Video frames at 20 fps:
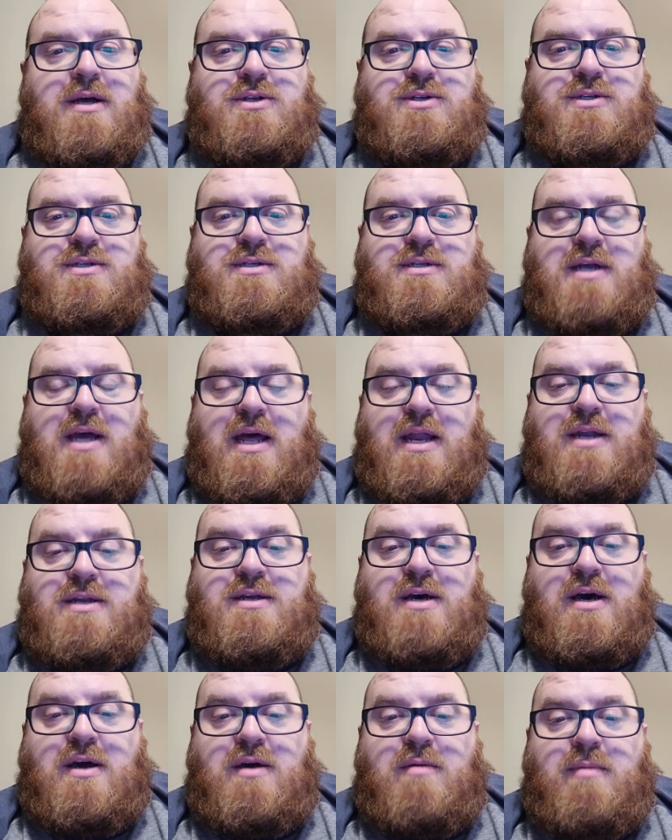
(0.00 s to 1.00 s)
Just kind of
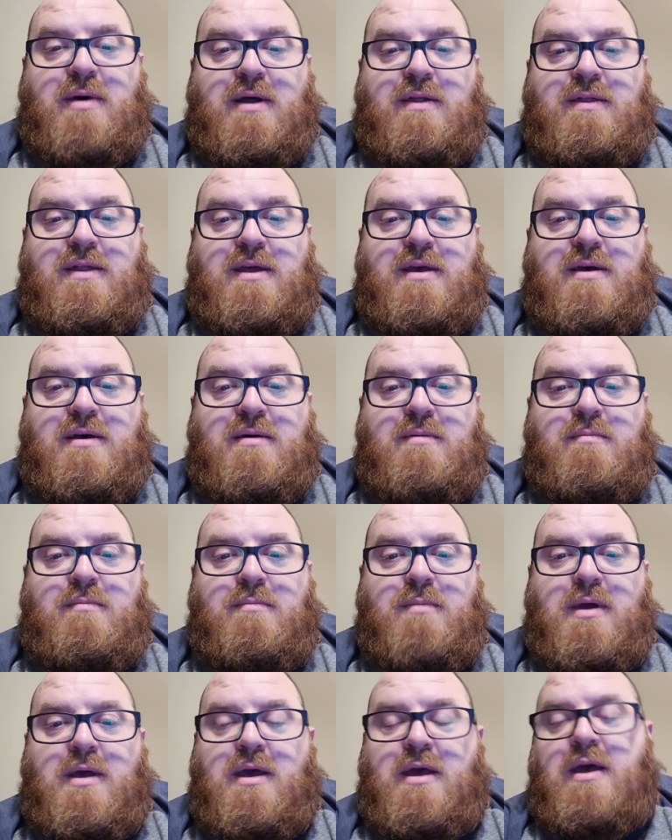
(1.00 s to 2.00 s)
talk about
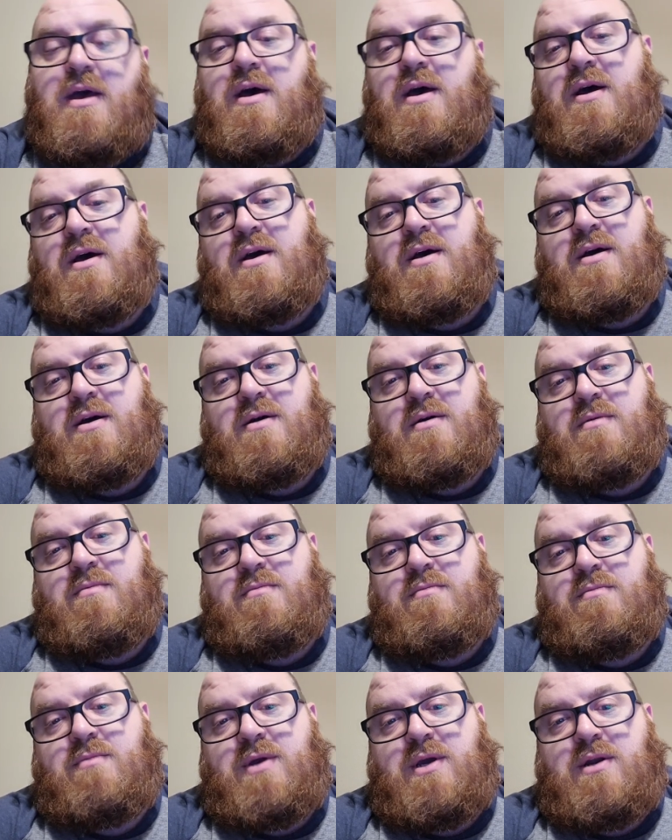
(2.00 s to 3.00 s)
them.
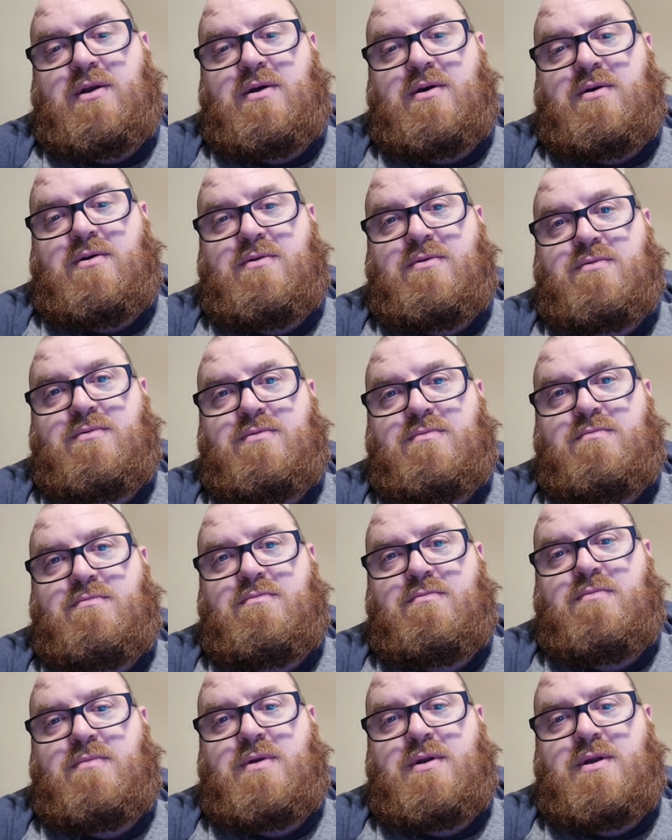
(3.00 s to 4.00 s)
Um, you know,
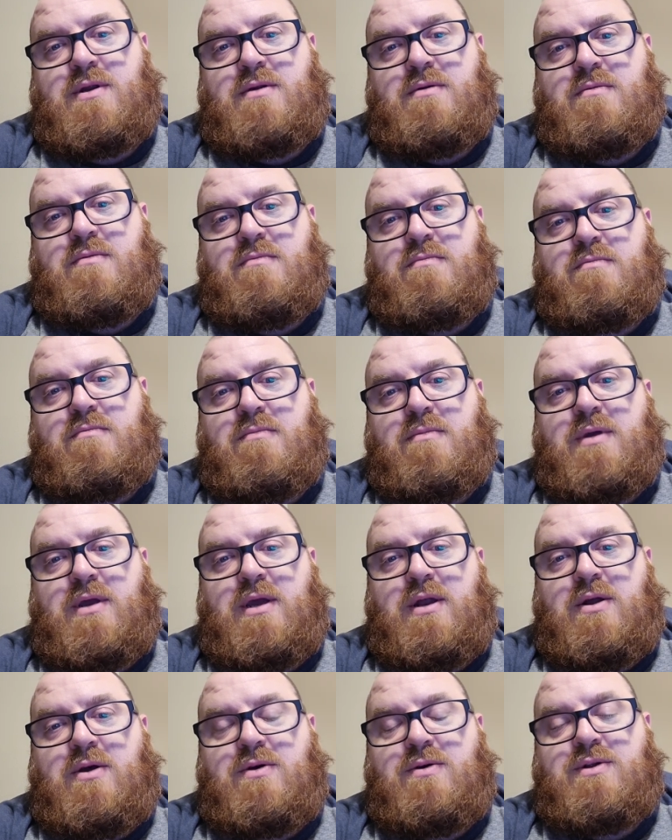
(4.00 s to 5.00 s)

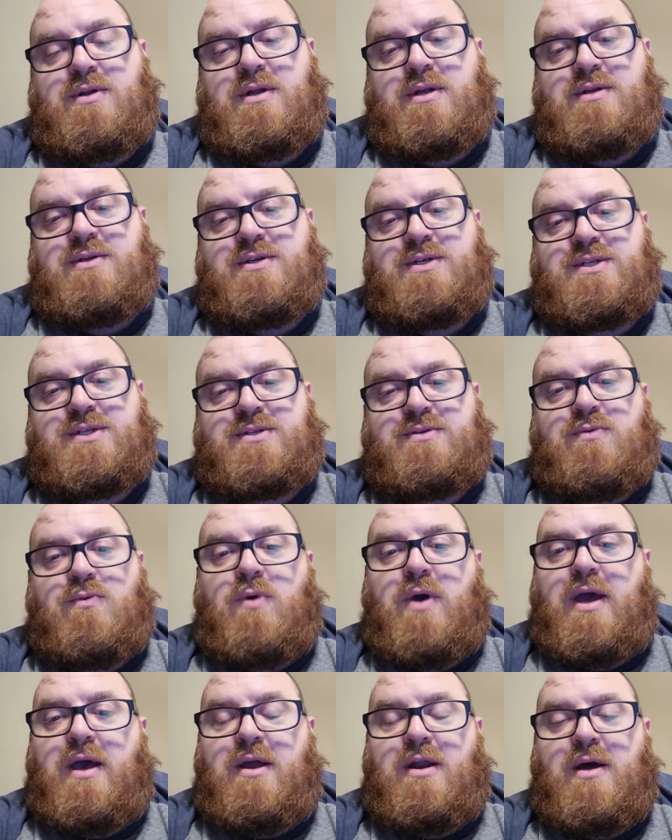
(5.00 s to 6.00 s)
it was just
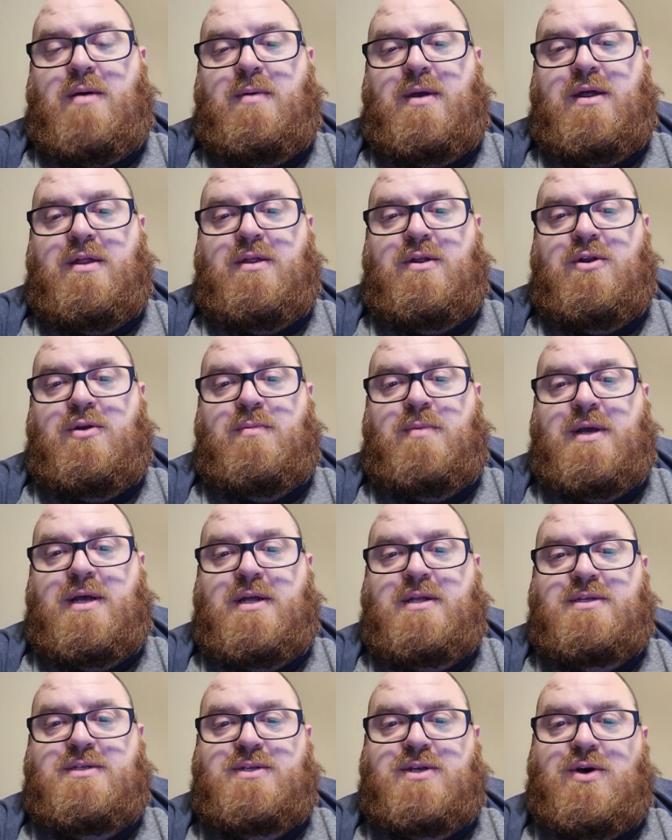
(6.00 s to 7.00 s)
weighing on me a little
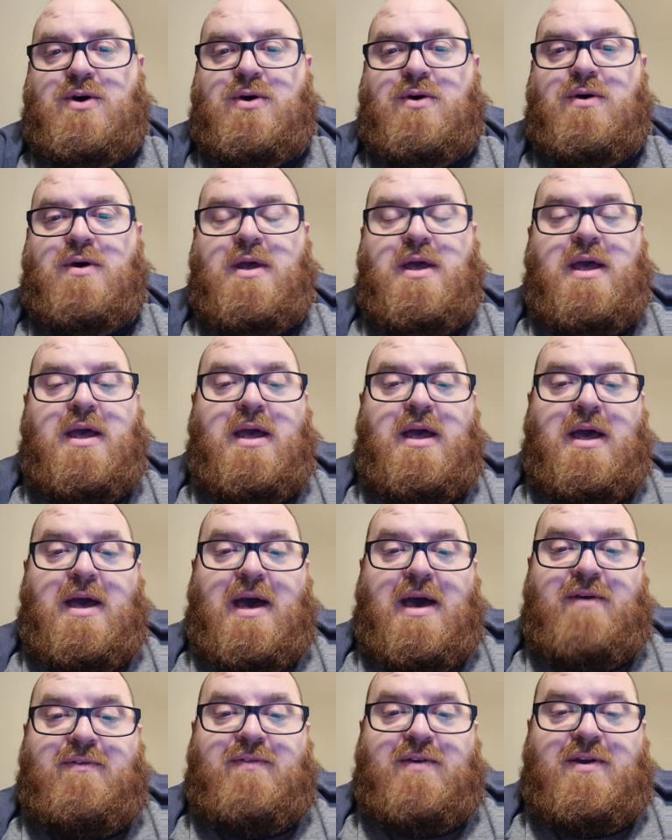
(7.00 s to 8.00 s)
bit, so
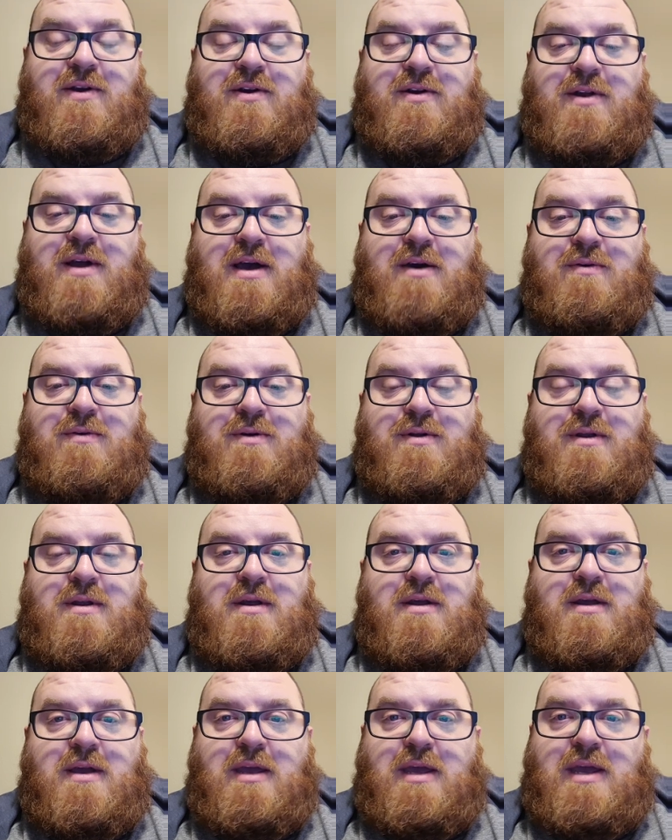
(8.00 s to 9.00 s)
I figured I would
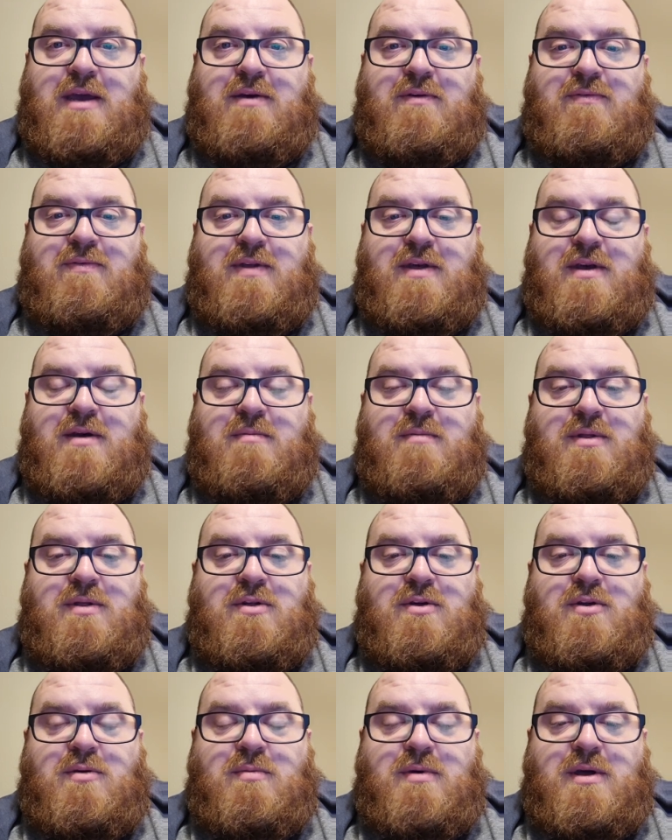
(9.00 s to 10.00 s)
give them a
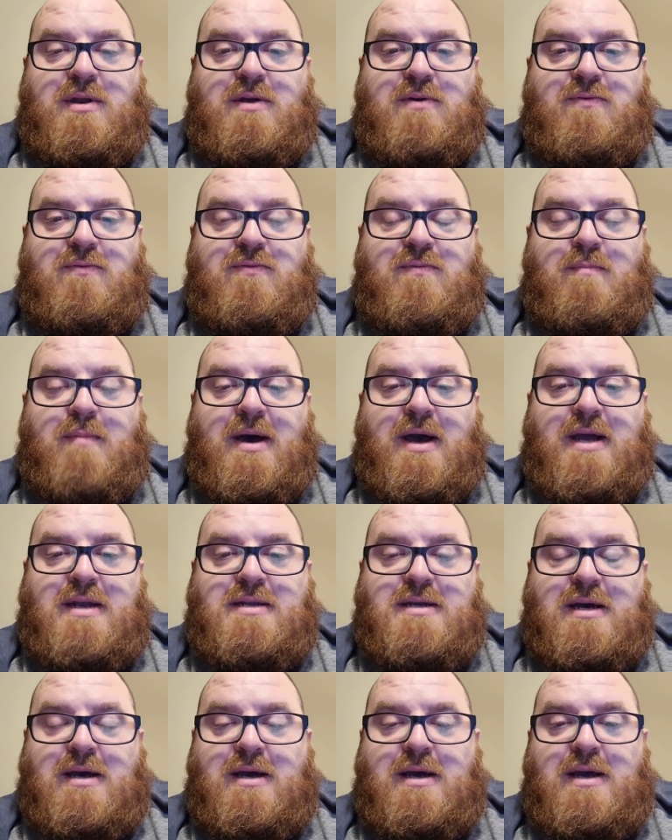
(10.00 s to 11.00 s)
little bit of my
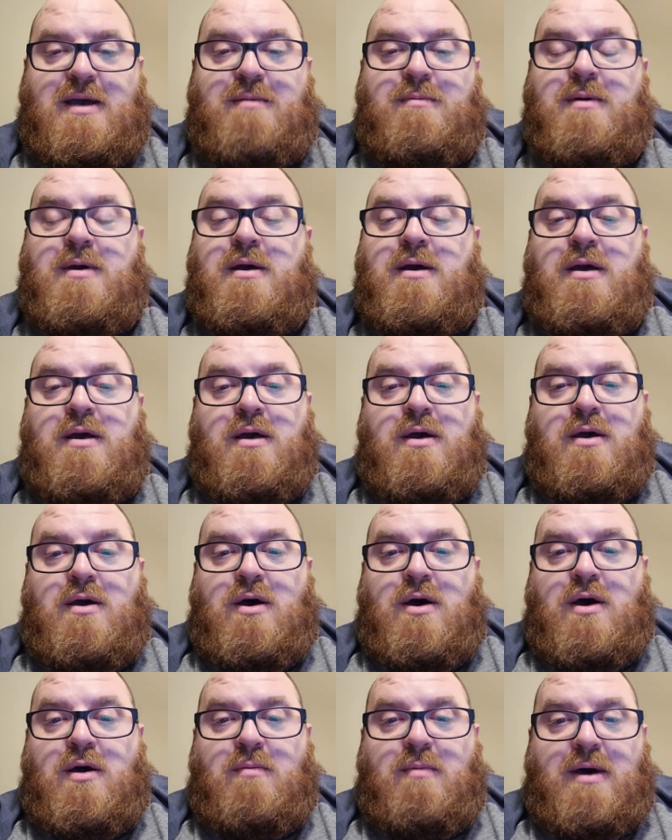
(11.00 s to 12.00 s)
time
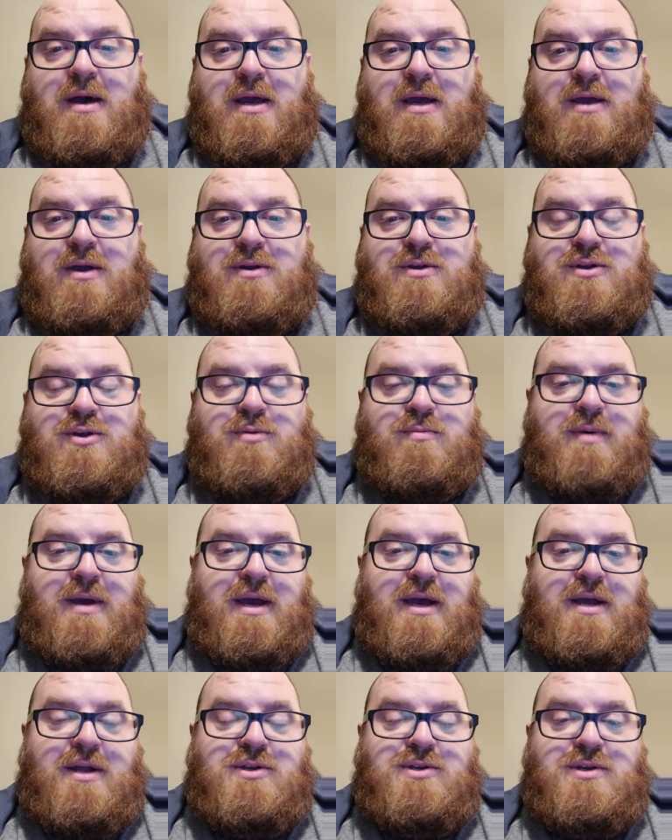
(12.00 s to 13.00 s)
on my YouTube
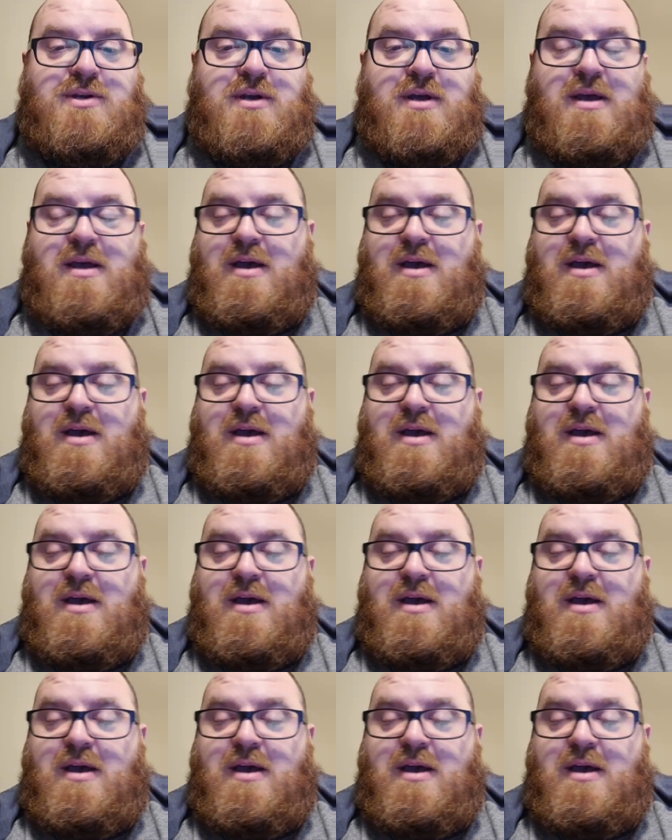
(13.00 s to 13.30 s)
page.